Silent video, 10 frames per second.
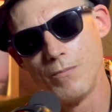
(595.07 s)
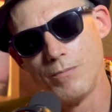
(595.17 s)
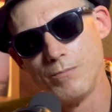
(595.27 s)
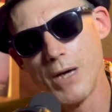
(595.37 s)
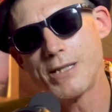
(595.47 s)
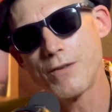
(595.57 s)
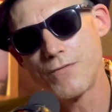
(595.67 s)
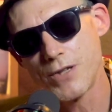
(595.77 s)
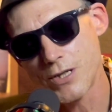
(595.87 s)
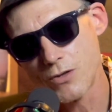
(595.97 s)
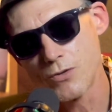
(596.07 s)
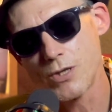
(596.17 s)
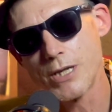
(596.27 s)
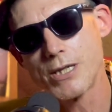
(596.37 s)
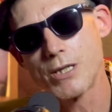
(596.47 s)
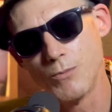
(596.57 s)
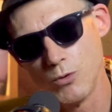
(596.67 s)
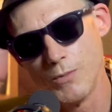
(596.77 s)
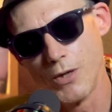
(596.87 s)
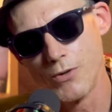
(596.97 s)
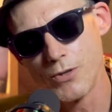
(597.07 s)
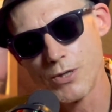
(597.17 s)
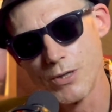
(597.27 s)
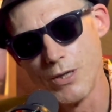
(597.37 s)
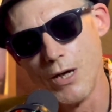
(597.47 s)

metaphysical system almost